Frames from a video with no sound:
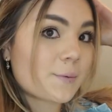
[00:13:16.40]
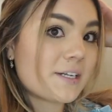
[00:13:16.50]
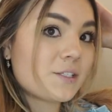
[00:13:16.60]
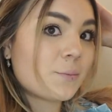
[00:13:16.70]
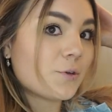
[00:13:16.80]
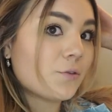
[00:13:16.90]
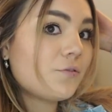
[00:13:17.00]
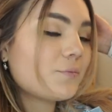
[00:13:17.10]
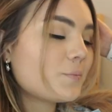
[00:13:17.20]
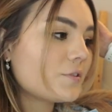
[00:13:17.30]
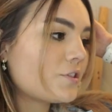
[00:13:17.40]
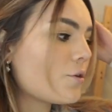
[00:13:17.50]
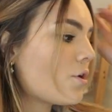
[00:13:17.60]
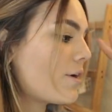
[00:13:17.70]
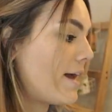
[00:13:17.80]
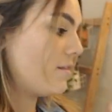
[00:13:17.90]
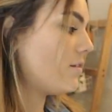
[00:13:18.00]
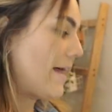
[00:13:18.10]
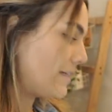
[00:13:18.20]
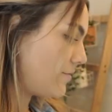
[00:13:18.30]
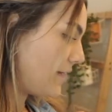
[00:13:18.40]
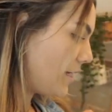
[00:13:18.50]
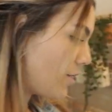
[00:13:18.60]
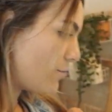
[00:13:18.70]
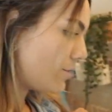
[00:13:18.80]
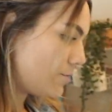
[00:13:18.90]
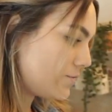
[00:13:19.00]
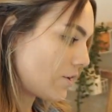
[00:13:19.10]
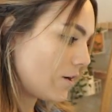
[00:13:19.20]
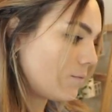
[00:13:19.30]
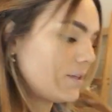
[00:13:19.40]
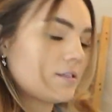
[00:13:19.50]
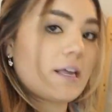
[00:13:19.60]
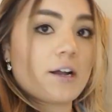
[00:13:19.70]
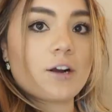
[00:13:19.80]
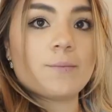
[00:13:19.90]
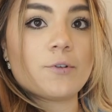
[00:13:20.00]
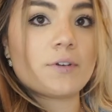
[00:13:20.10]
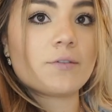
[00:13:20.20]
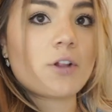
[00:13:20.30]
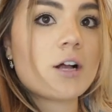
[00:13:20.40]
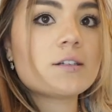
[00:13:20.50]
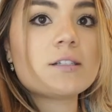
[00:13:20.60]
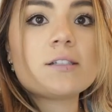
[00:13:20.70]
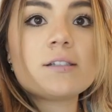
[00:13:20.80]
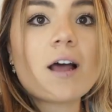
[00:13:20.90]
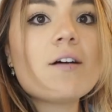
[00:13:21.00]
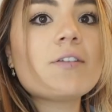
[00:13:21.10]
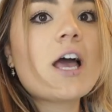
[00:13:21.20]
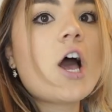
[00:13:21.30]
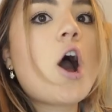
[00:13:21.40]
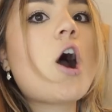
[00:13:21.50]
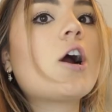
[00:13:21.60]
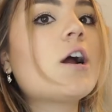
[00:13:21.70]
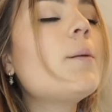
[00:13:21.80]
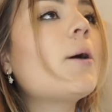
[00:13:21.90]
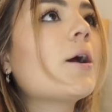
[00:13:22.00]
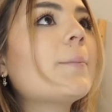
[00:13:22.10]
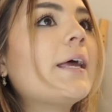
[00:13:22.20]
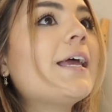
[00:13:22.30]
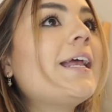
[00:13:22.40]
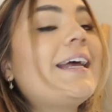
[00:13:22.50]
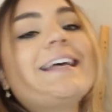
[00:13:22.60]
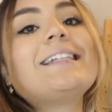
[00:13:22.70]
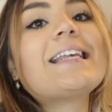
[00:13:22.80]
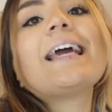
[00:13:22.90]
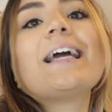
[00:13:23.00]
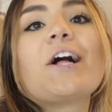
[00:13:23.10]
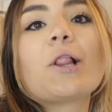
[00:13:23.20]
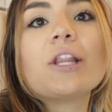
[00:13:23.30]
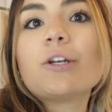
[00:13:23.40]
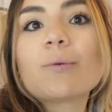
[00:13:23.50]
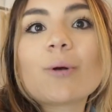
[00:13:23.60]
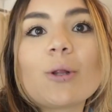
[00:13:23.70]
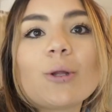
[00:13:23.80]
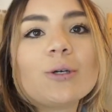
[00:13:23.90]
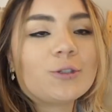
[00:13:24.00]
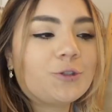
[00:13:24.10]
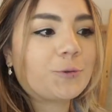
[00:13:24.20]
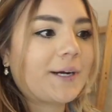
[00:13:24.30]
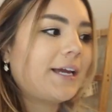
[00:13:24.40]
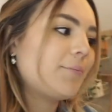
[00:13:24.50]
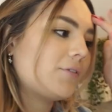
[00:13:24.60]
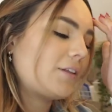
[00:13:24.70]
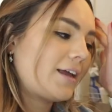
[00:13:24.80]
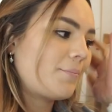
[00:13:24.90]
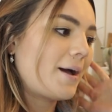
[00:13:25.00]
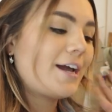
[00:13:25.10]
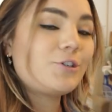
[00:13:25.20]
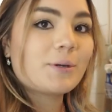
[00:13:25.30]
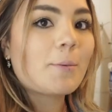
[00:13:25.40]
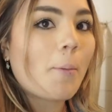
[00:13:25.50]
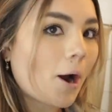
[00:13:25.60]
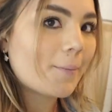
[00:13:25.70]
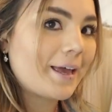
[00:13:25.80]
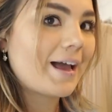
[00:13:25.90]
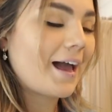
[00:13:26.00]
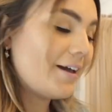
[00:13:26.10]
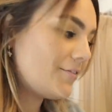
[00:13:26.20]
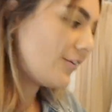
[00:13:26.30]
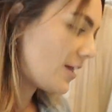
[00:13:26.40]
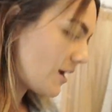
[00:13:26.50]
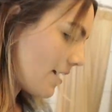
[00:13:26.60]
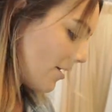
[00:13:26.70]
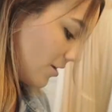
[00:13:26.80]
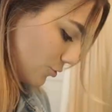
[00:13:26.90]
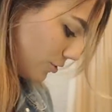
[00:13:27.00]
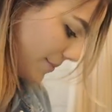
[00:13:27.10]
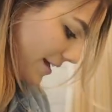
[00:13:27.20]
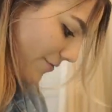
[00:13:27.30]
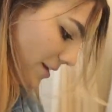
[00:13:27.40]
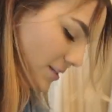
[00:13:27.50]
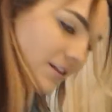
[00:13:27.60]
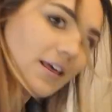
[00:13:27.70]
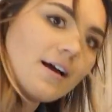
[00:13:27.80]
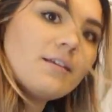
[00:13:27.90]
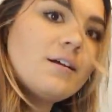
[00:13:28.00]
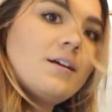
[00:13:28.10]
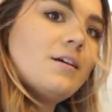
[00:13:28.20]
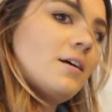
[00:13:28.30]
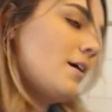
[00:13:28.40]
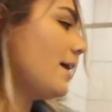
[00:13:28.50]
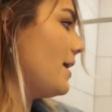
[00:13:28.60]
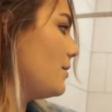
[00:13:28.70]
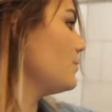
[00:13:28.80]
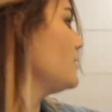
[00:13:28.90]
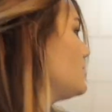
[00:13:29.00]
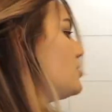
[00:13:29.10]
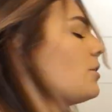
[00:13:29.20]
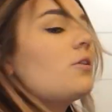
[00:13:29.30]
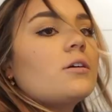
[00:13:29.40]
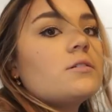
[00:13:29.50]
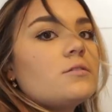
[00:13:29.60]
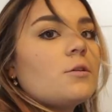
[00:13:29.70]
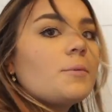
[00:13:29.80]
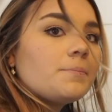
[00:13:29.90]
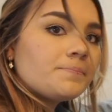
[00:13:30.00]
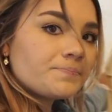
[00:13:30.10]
wait to move. So, okay, the last video you saw was, like, our moving vlogs and stuff. Our apartment is a literal dream. Like, my dream apartment, I feel like I hardcore manifested that. I hate when the shower curtain's open.